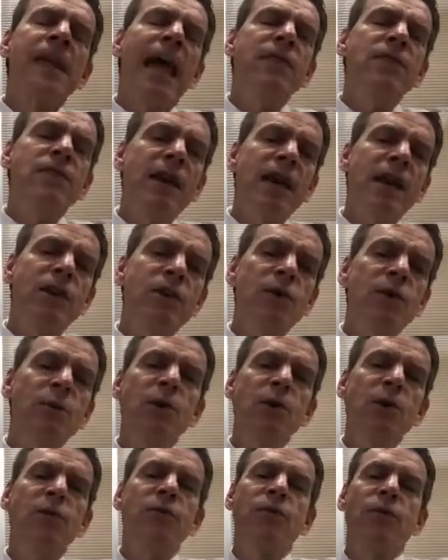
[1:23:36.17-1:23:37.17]
And then you
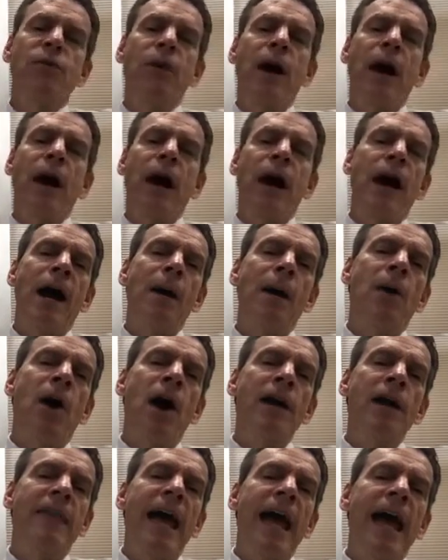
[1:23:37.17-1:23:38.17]
move
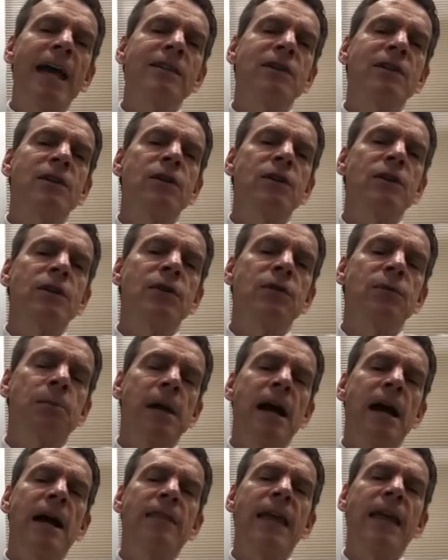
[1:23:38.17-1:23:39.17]

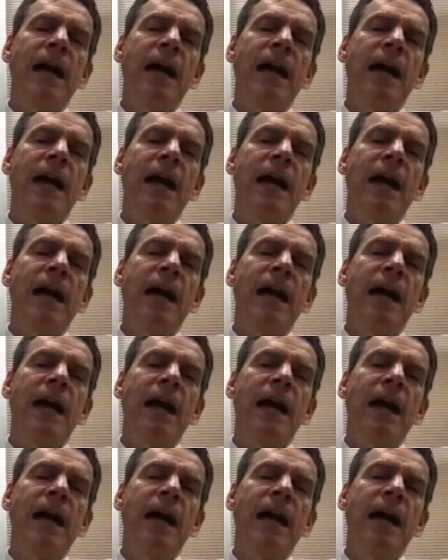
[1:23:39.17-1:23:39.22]
beyond